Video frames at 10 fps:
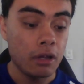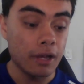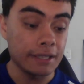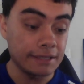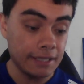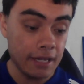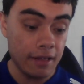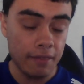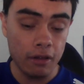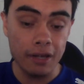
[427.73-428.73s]
Like I
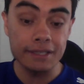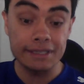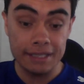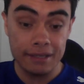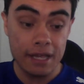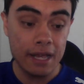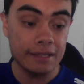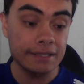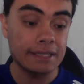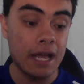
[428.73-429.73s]
said, like I said there
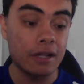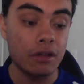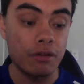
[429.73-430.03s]
at the start,